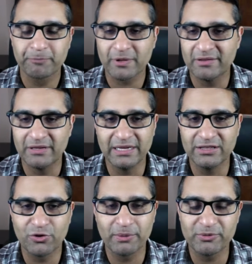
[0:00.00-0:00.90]
In the
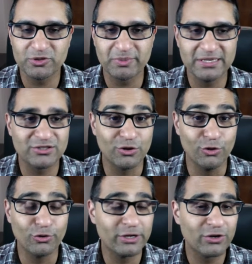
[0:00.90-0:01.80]
crypto space, the
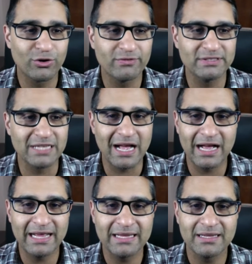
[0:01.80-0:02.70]
learning curve is
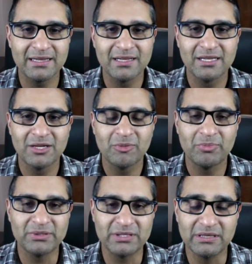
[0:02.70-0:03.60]
high,
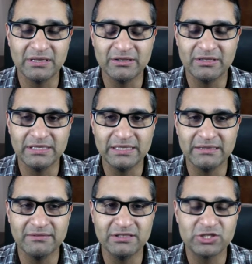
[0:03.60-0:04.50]
but
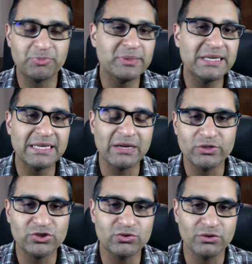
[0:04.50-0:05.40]
the speed at
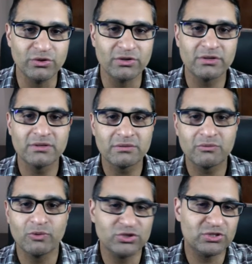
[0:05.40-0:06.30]
which you learn
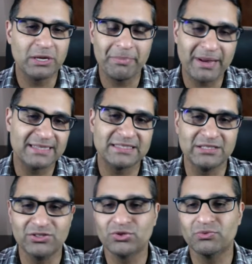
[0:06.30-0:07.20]
once you get past the
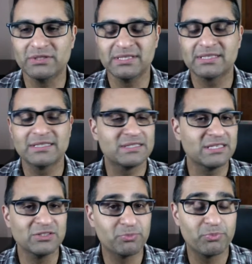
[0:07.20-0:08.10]
initial resistance
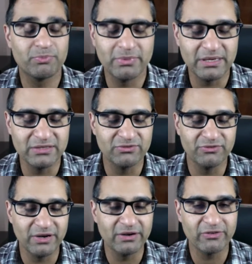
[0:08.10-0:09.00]
is
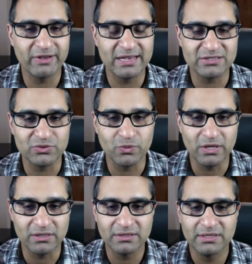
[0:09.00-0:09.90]
very fast as
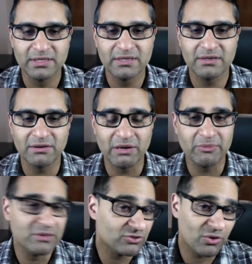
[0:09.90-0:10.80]
well. All right,
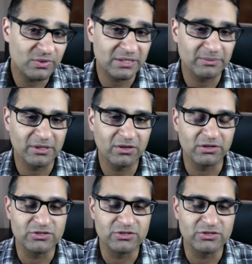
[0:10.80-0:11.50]
and there's always something to learn.